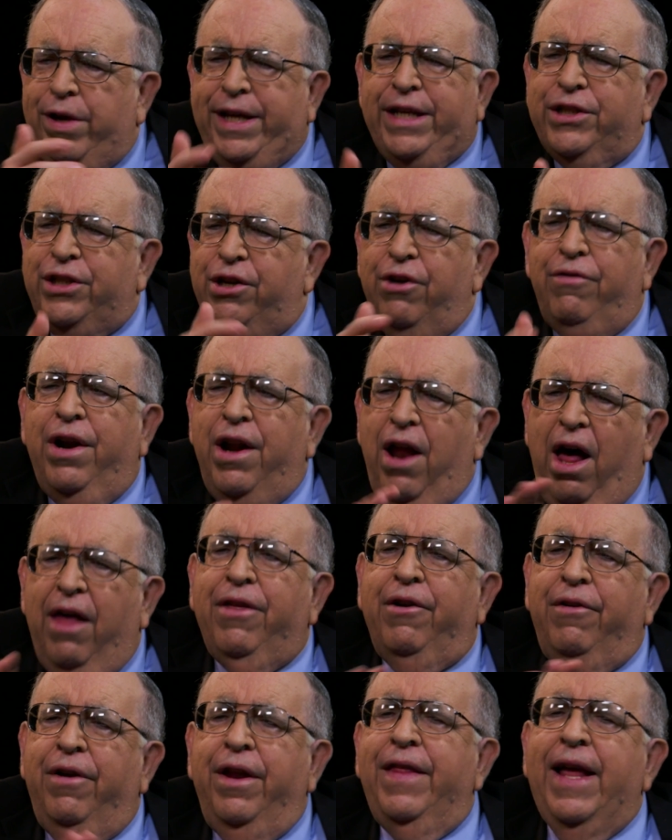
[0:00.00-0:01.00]
reason or
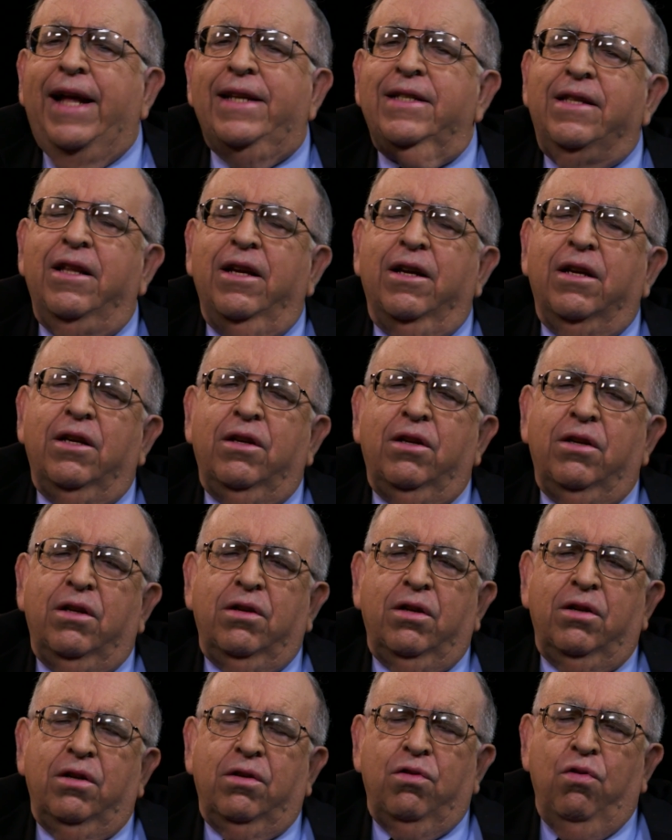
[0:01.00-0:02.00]
another, and that's the
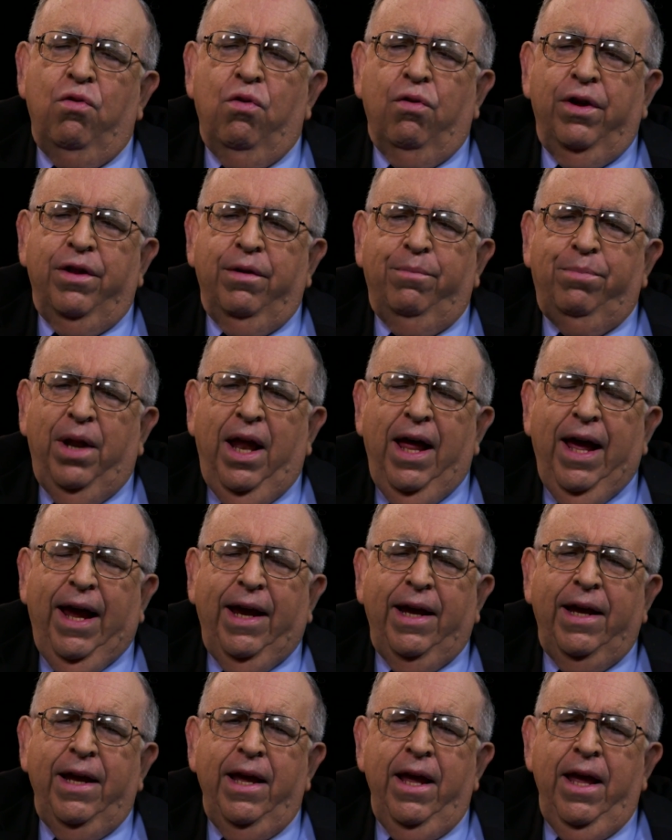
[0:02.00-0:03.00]
core of the
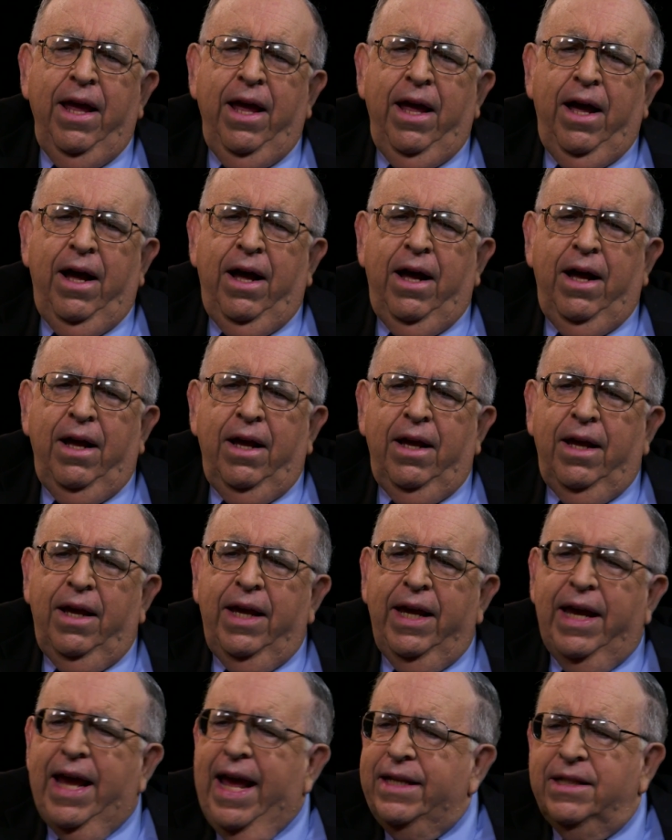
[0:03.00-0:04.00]
play,
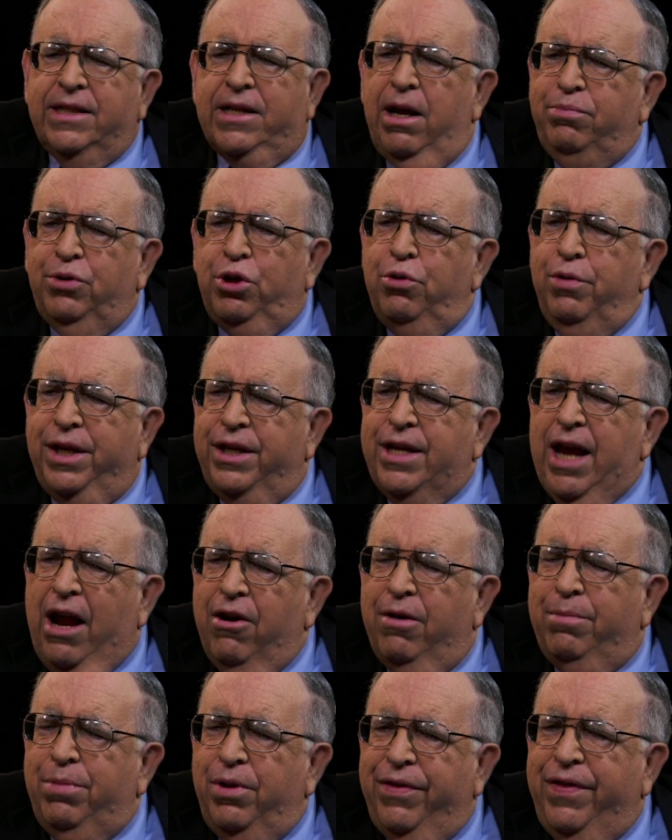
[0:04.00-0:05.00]
he ends up doing
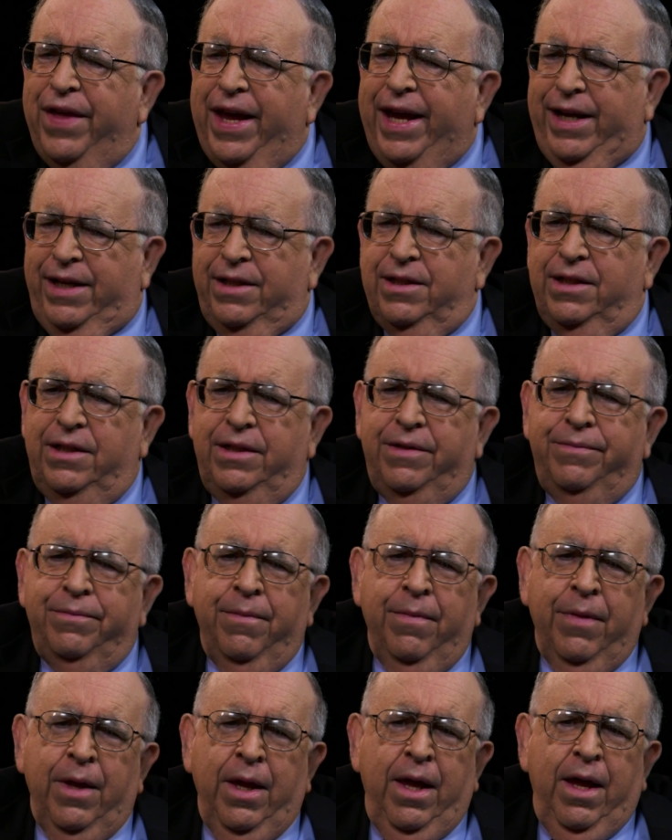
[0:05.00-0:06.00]
terrible things.
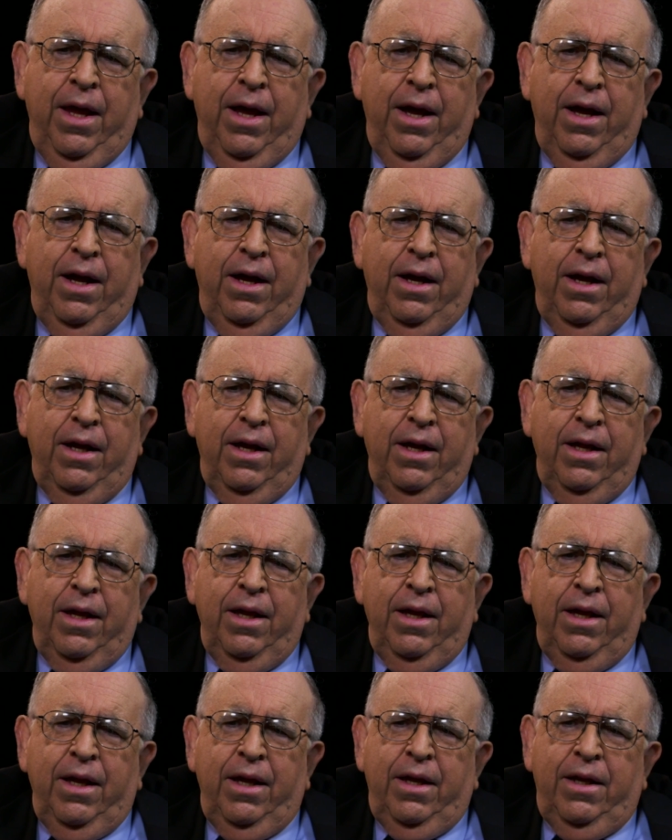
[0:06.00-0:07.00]

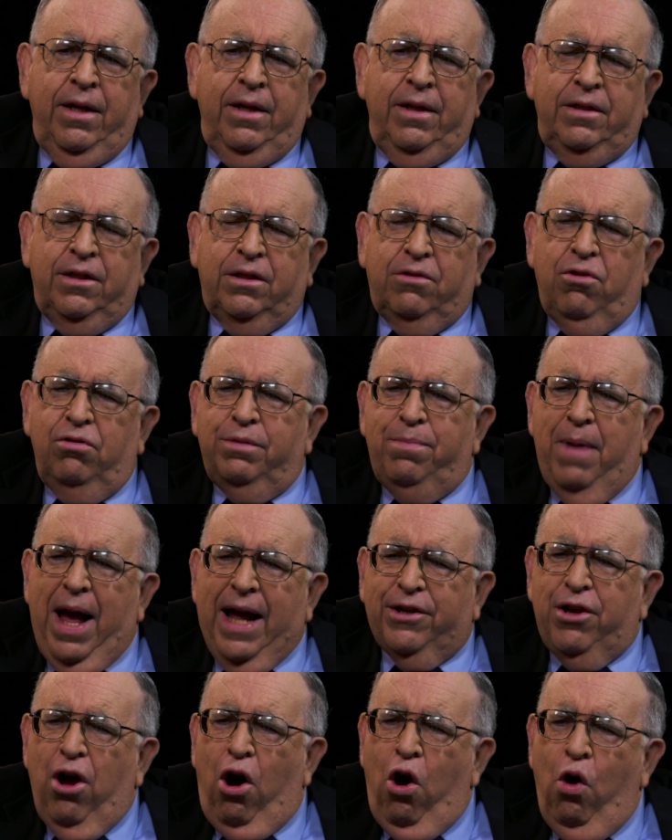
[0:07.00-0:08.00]
This goes
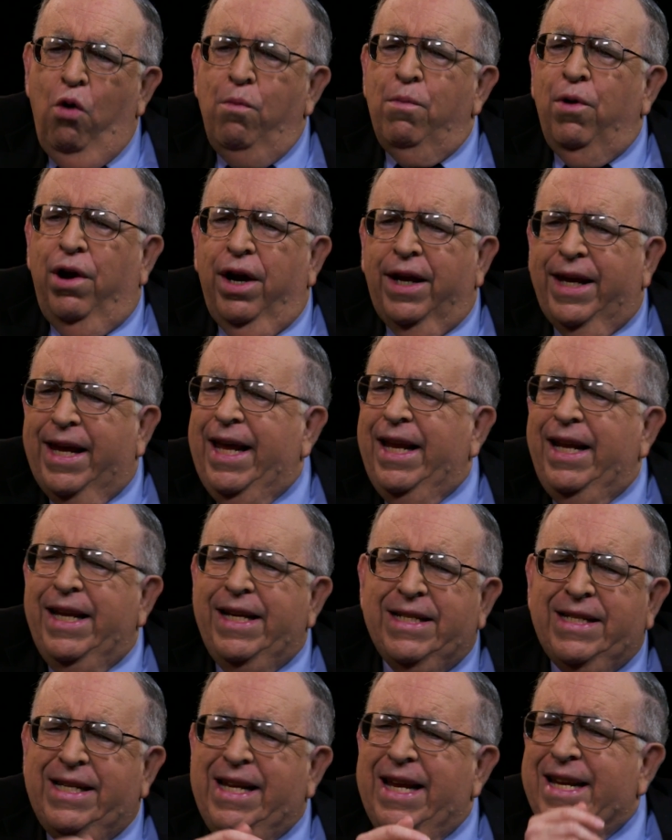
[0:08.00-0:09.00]
back to Homer.
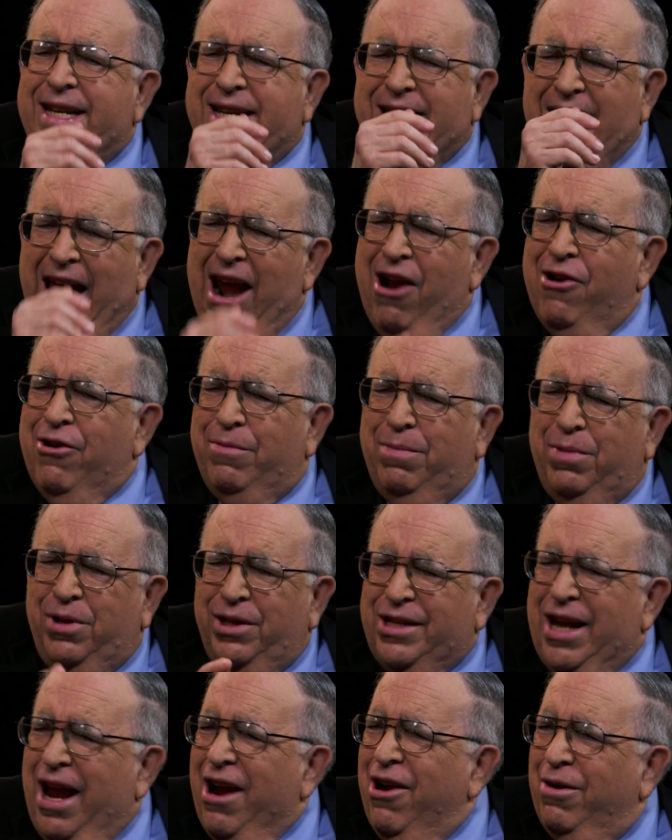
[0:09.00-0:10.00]
Achilles did
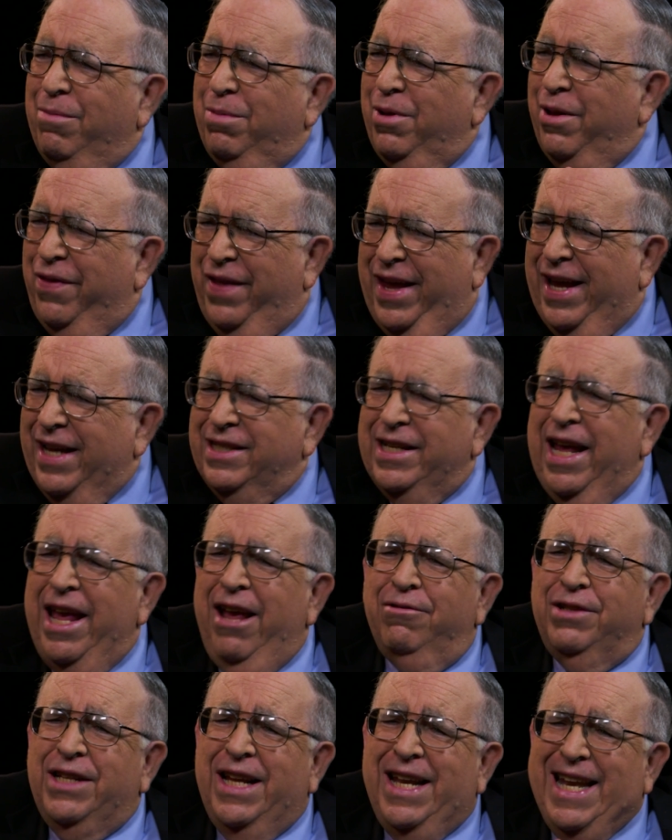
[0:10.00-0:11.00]
terrible, terrible things.
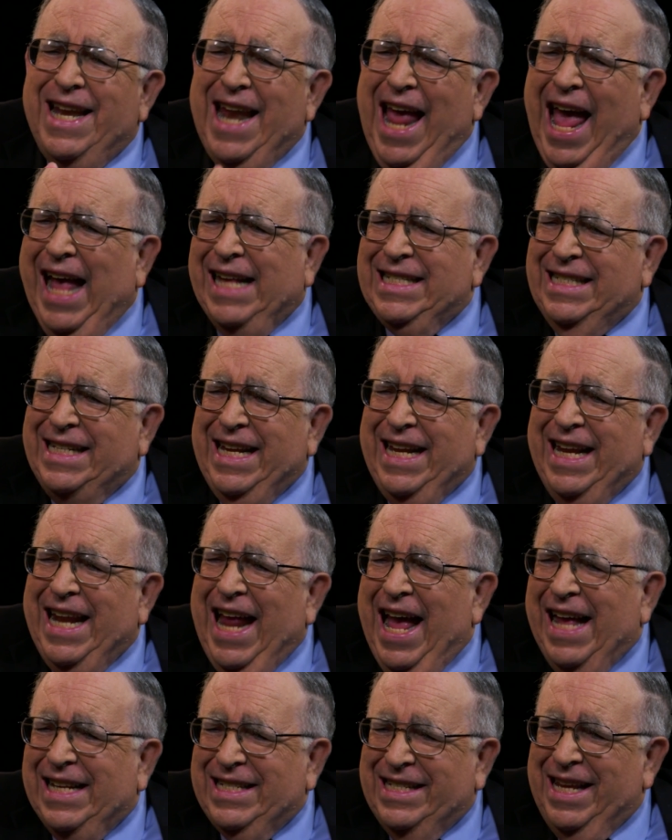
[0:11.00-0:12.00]
He was a nasty,
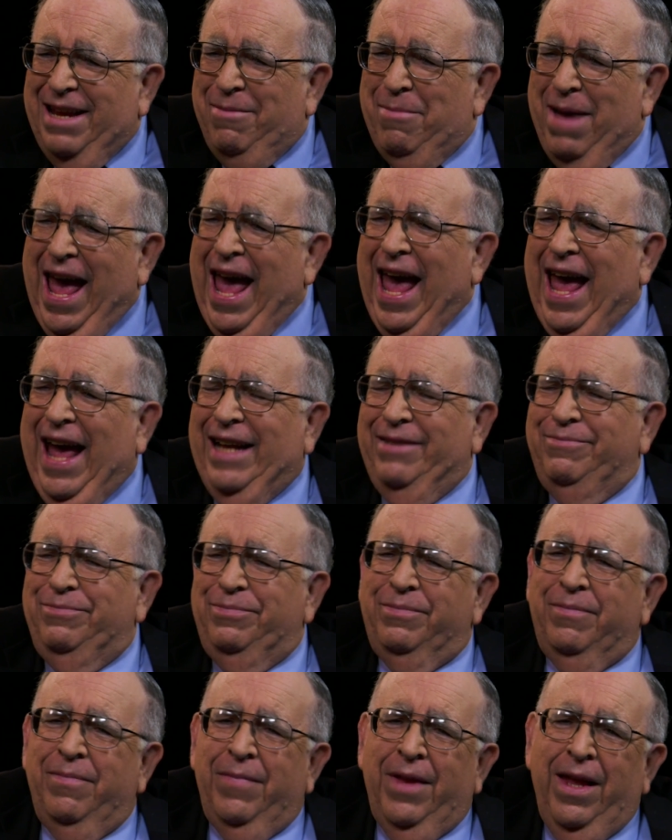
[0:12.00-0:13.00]
nasty man.